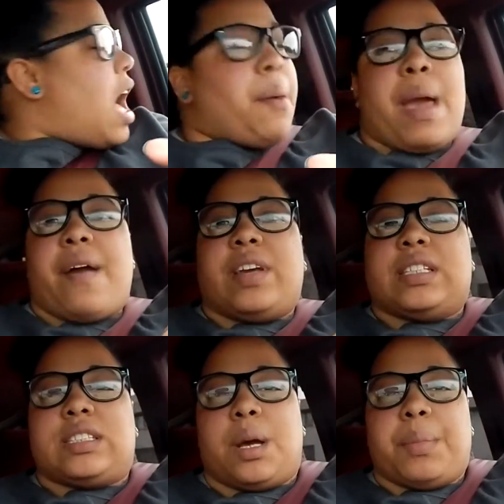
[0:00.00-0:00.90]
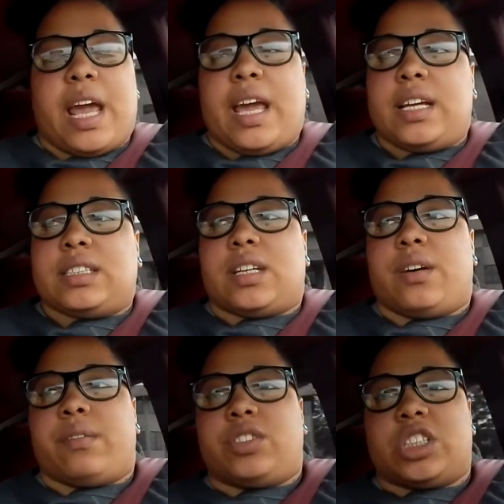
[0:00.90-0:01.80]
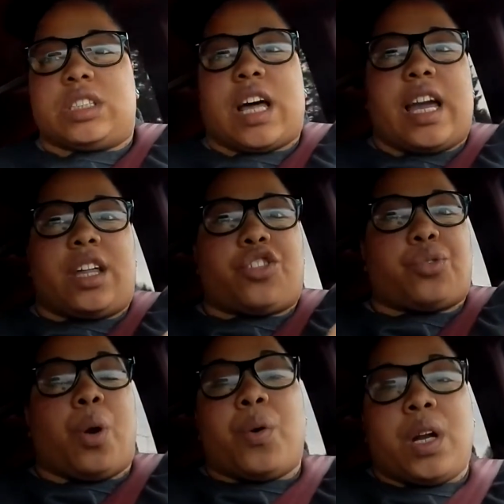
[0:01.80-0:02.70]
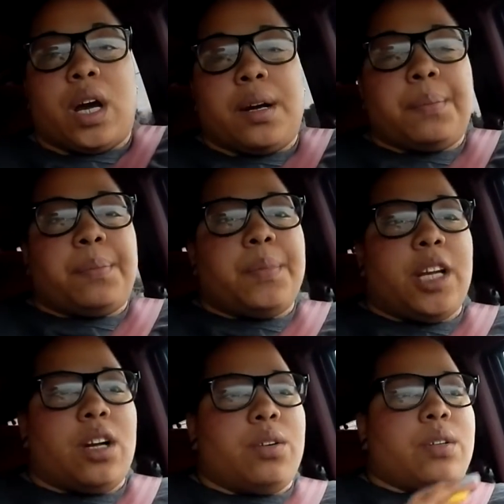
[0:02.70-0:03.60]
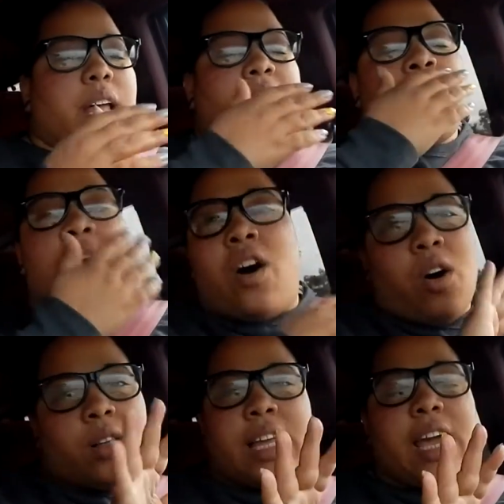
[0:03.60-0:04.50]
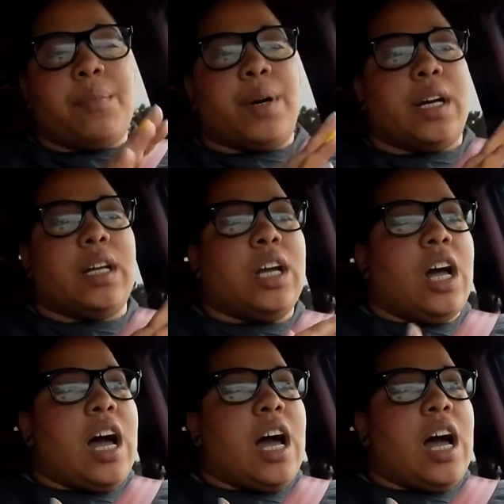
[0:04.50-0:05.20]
I'm having some days of just like throwing up, you know, like not all day, but